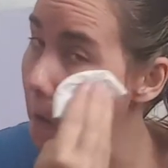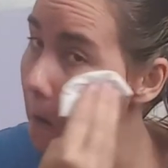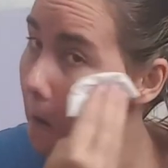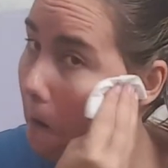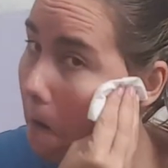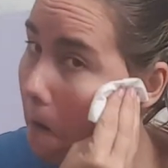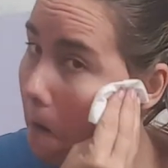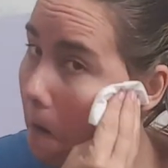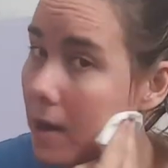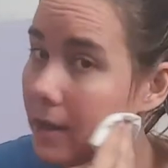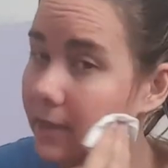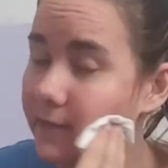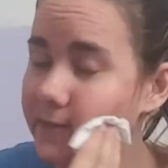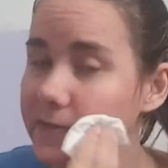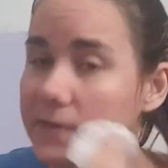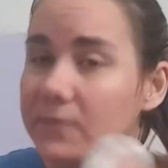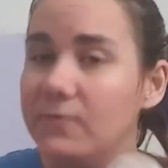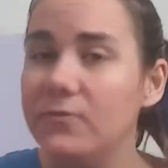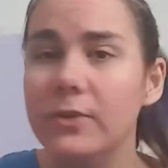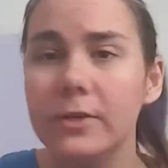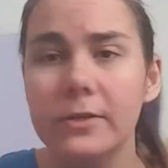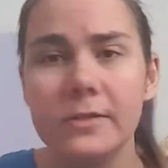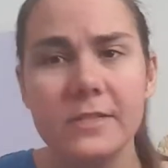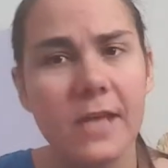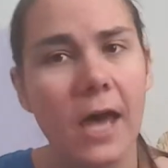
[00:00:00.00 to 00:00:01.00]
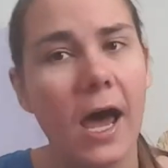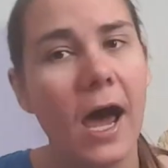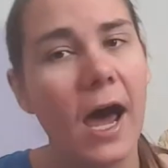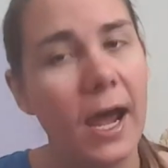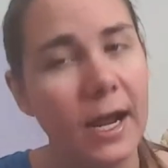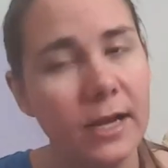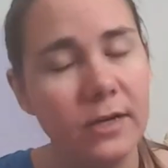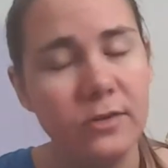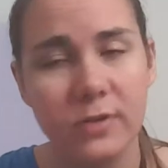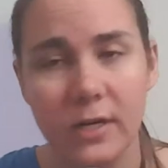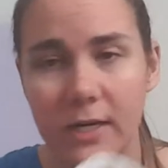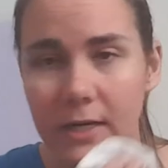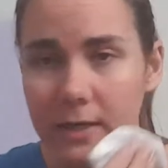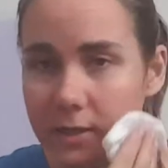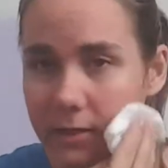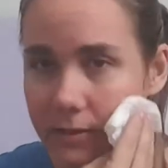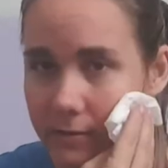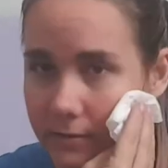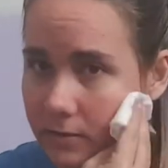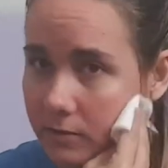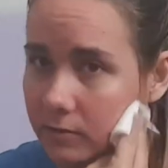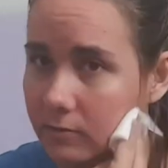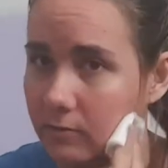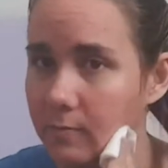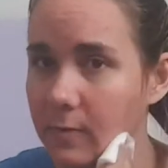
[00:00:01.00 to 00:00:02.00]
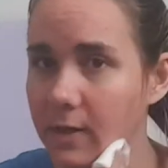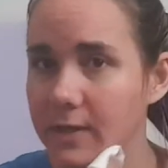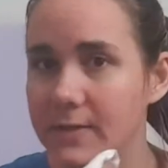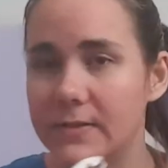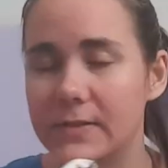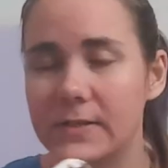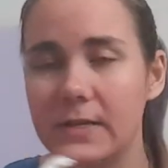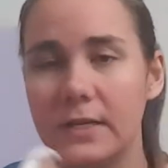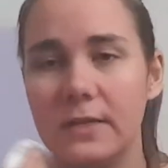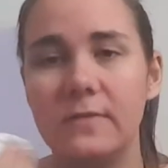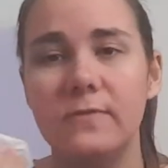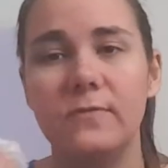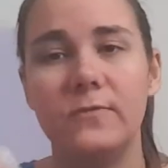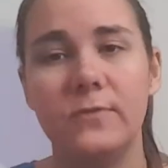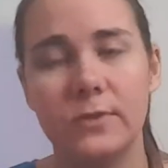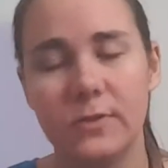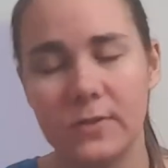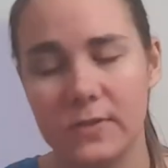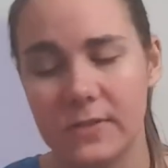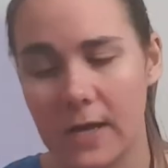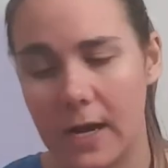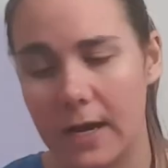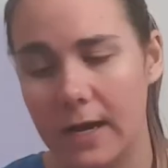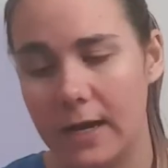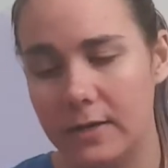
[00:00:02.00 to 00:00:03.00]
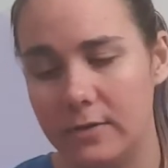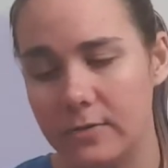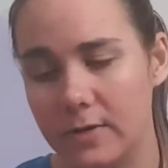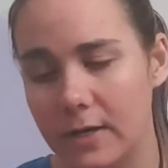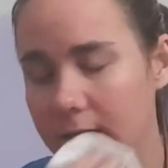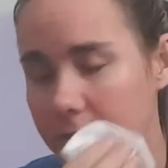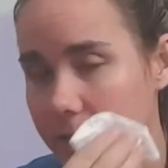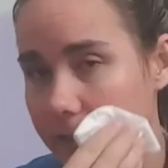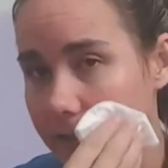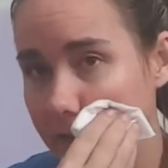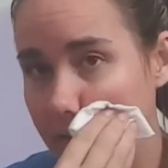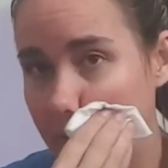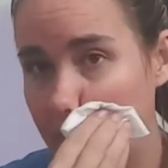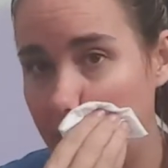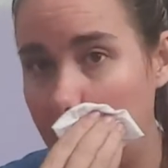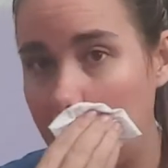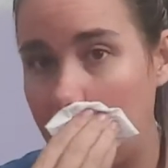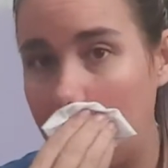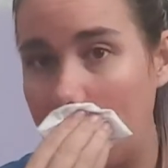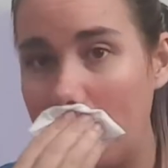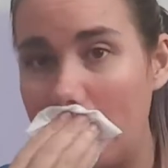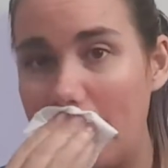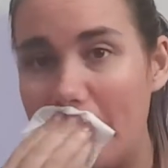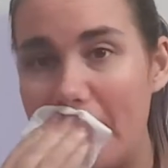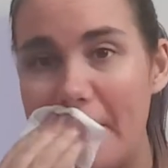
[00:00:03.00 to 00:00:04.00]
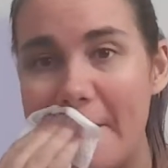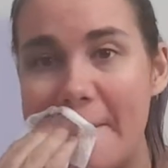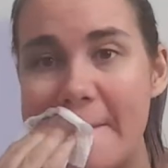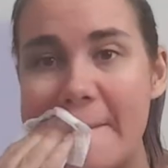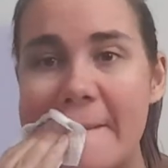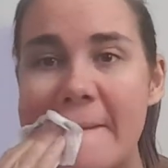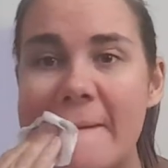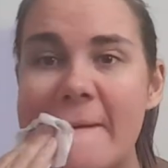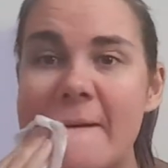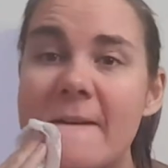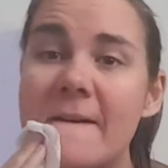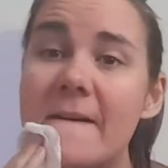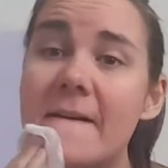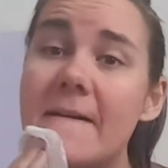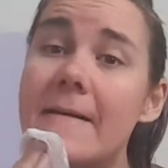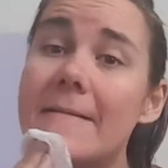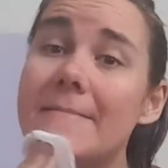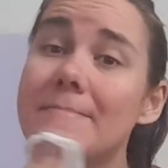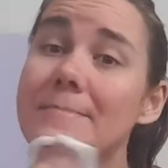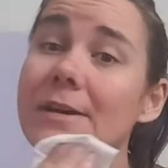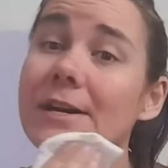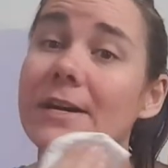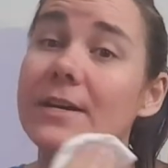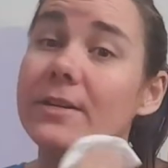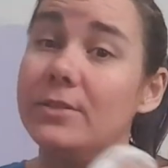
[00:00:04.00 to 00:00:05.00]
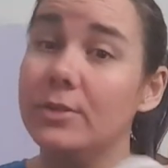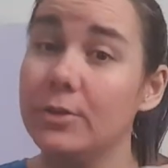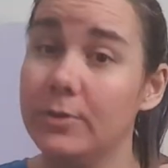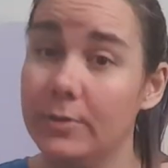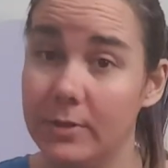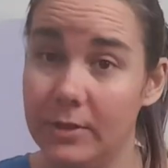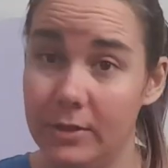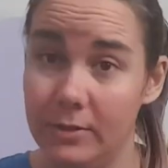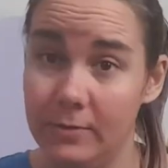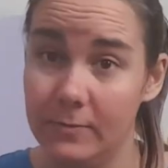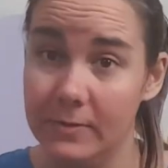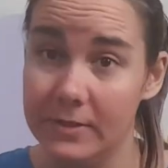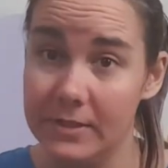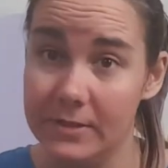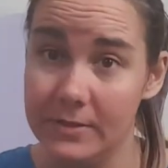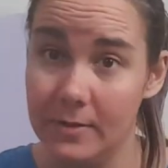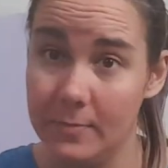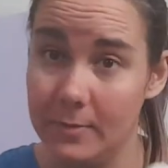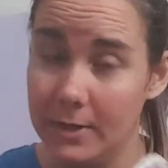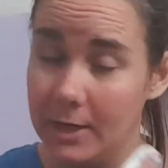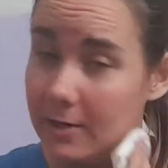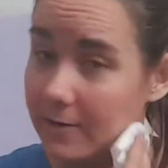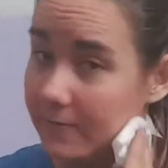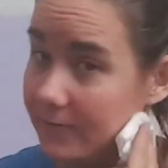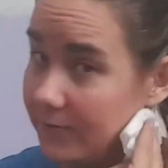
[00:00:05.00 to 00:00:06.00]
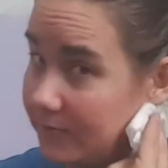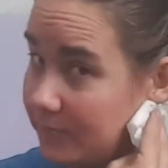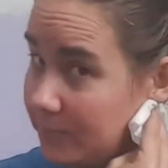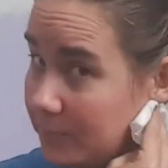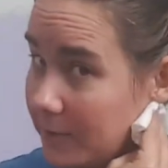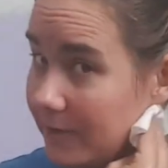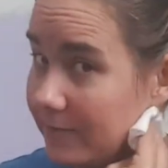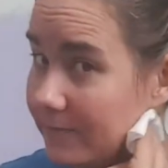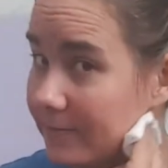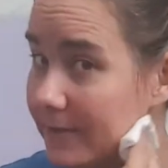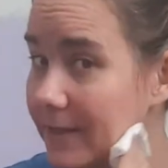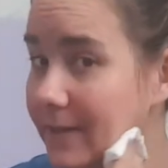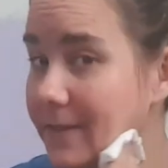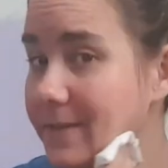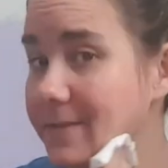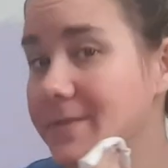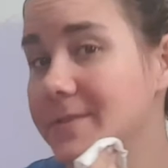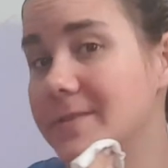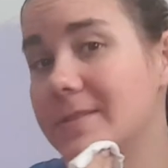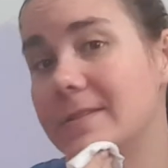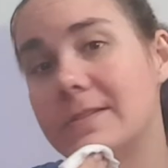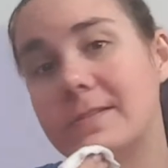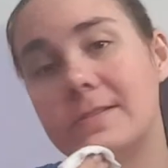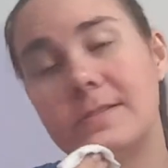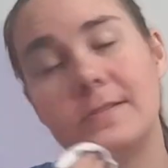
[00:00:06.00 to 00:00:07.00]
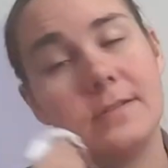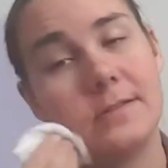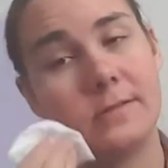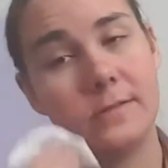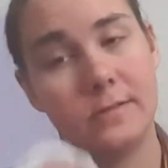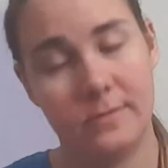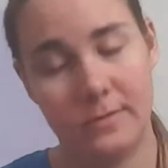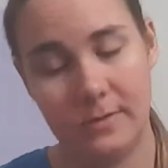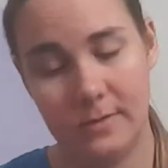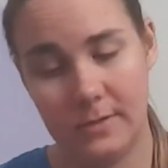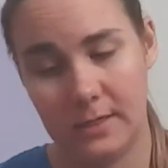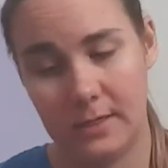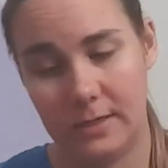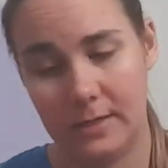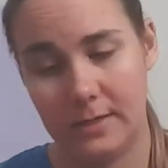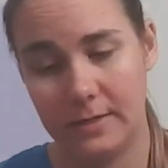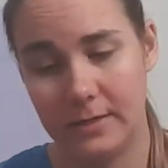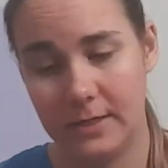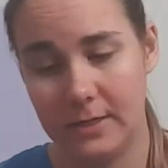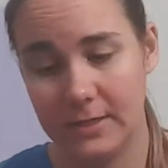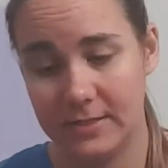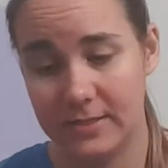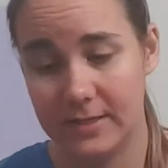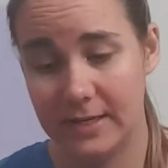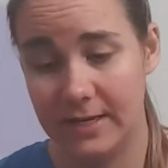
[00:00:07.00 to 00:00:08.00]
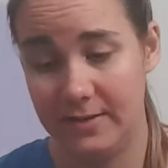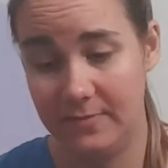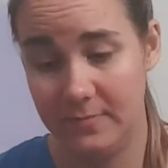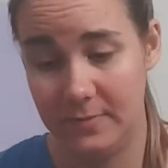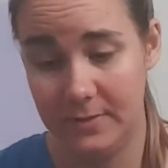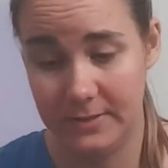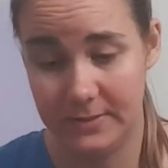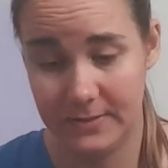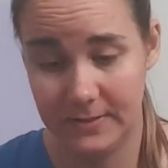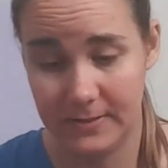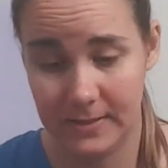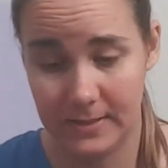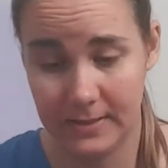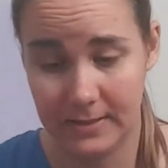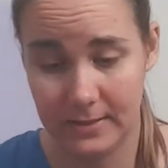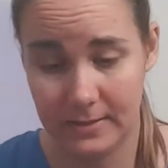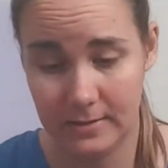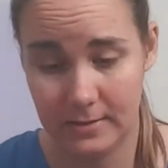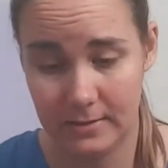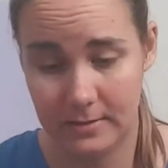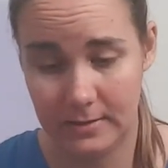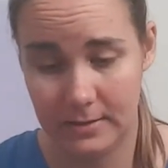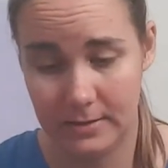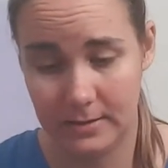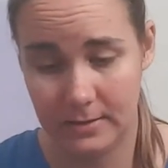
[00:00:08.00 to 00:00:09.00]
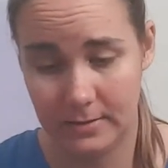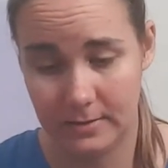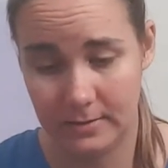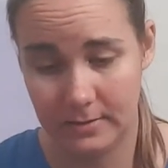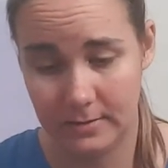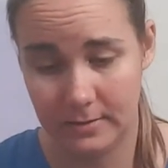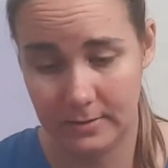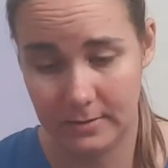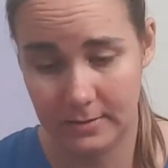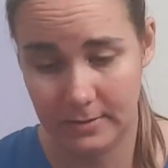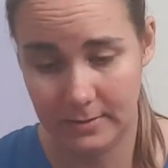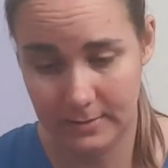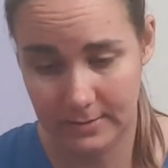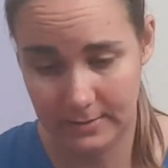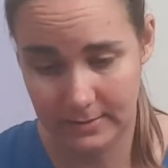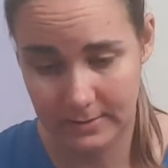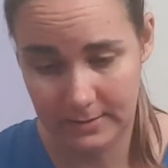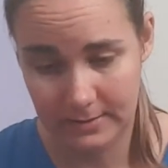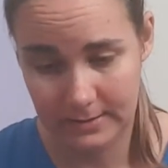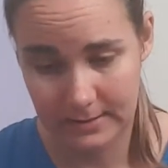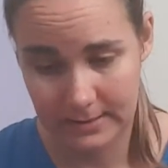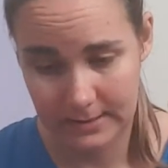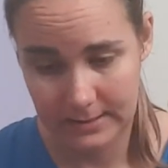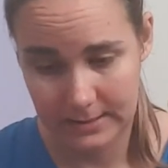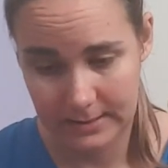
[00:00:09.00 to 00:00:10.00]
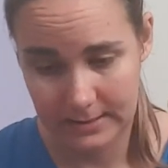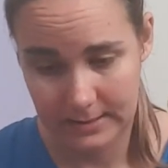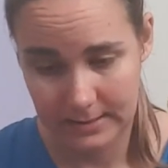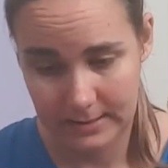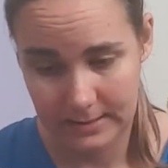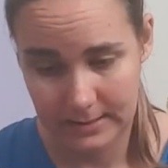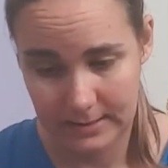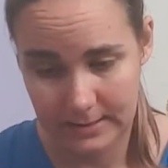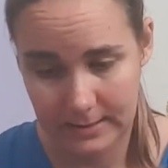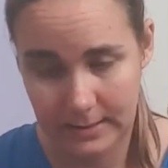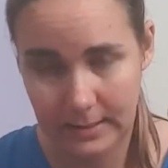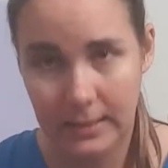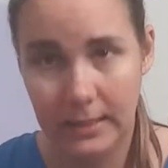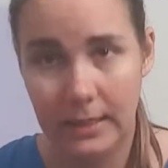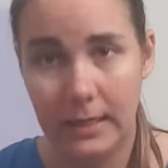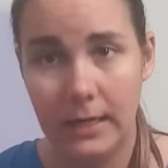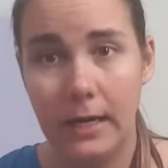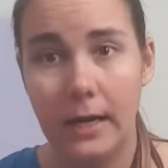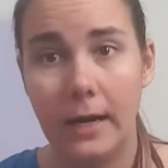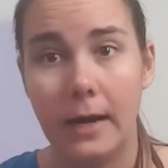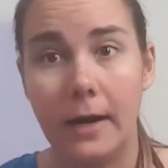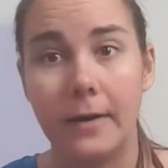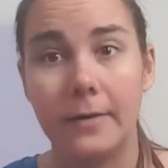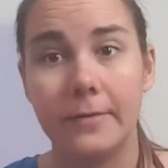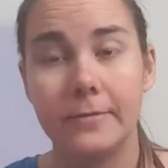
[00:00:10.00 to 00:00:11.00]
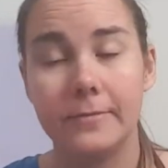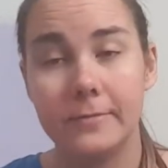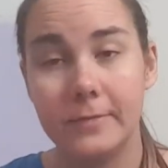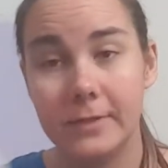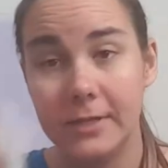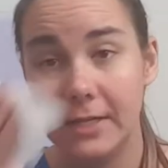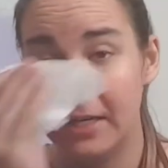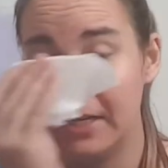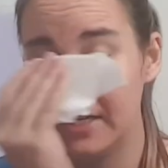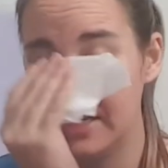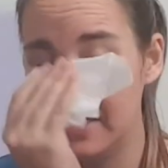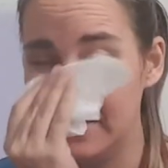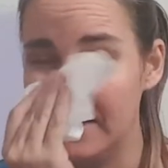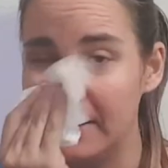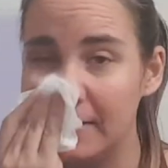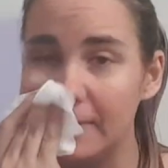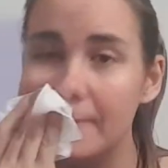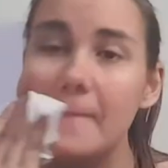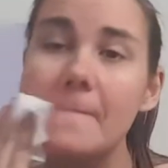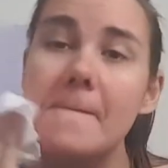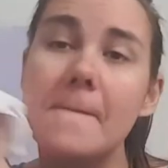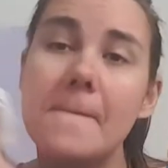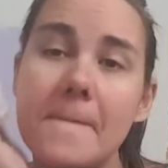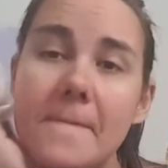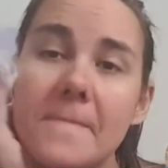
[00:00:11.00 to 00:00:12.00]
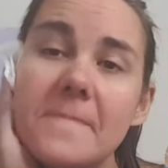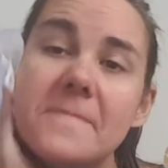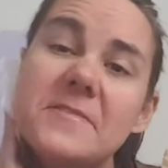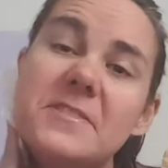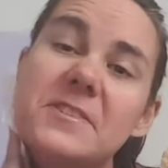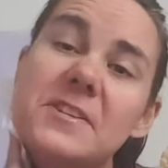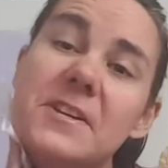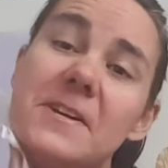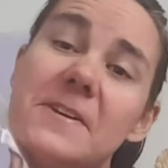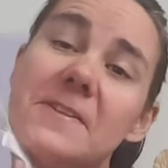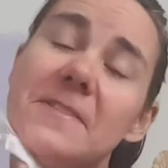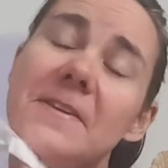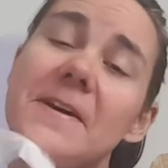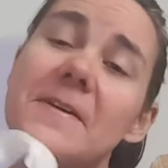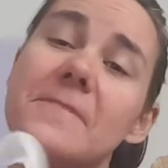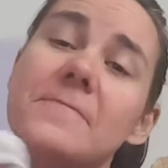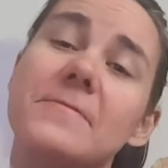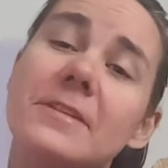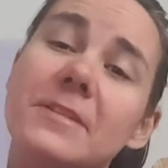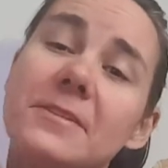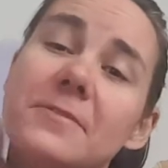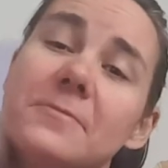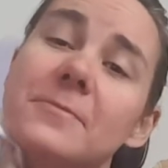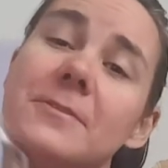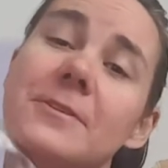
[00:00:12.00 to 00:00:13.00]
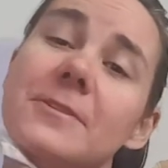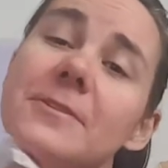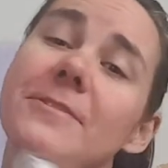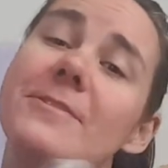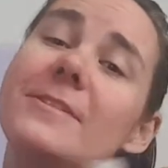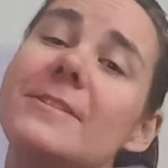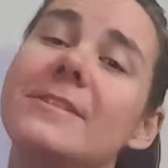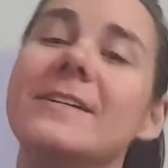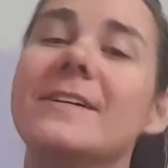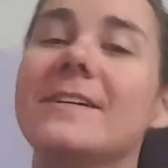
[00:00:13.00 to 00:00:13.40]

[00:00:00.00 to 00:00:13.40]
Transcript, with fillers: It feels hydrating though. My skin feels hydrated. I'm not showing you what's coming off of my face because uh, I have been sick and yeah. We're not going to share that with the world.